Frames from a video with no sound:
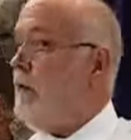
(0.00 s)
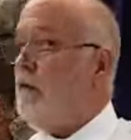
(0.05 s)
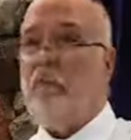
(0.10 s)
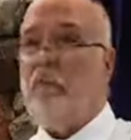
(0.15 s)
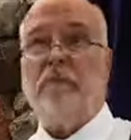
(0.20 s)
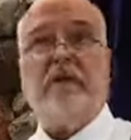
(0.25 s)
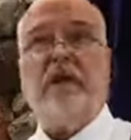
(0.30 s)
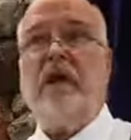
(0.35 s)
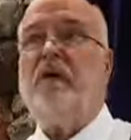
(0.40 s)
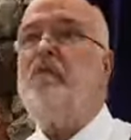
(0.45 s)
He
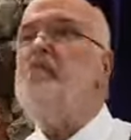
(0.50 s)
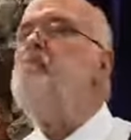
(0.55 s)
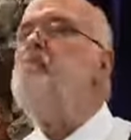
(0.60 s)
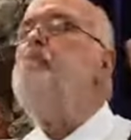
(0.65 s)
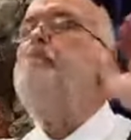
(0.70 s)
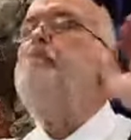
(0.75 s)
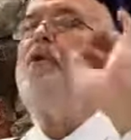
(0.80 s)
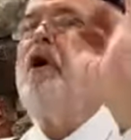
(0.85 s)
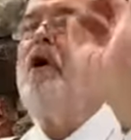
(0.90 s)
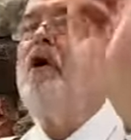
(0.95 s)
did
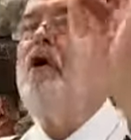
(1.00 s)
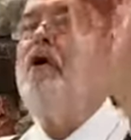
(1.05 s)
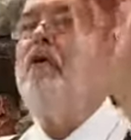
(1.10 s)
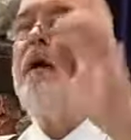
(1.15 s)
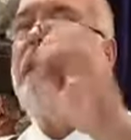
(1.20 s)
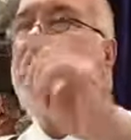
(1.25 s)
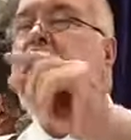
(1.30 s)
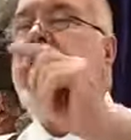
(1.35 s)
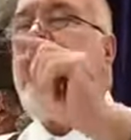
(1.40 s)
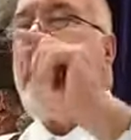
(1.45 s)

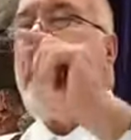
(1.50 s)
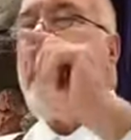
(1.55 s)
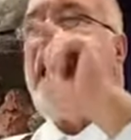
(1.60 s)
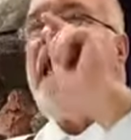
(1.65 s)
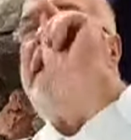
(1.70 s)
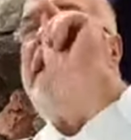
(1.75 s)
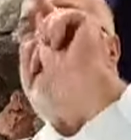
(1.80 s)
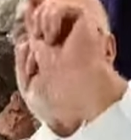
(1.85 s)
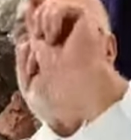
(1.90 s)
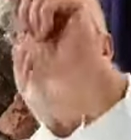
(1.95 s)
perfect, and
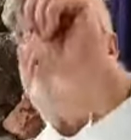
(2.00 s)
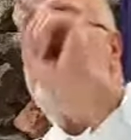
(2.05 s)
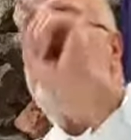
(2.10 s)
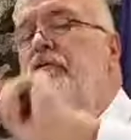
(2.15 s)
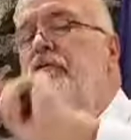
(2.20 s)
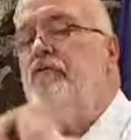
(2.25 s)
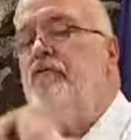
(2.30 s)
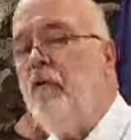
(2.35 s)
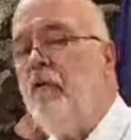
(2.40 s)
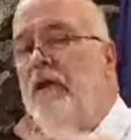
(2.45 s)
he was
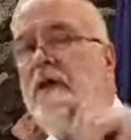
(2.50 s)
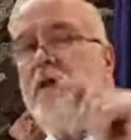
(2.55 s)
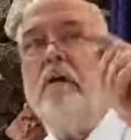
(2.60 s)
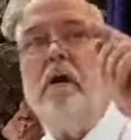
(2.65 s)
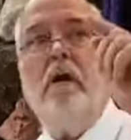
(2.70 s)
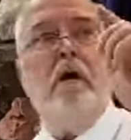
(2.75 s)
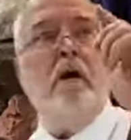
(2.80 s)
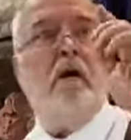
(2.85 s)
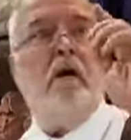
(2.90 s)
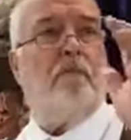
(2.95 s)
noted
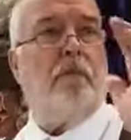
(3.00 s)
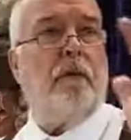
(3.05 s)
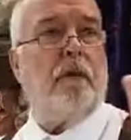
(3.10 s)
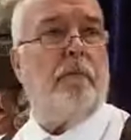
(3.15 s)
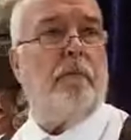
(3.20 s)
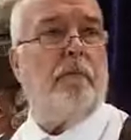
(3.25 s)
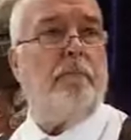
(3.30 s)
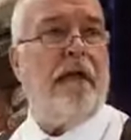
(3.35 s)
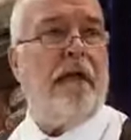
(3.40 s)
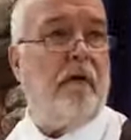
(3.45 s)
for
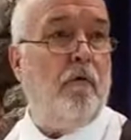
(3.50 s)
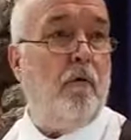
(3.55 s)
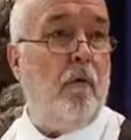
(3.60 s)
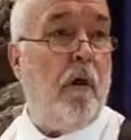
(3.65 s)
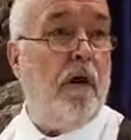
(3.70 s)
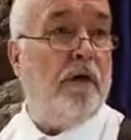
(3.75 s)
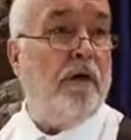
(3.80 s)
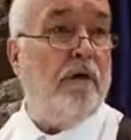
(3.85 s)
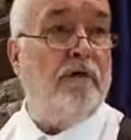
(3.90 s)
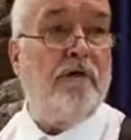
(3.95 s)
being
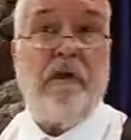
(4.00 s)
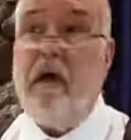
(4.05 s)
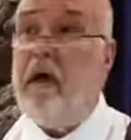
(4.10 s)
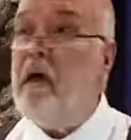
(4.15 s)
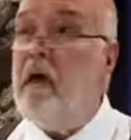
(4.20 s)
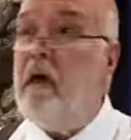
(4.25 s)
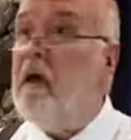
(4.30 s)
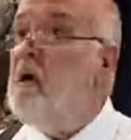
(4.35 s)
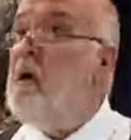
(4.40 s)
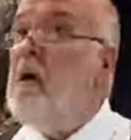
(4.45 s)
one of the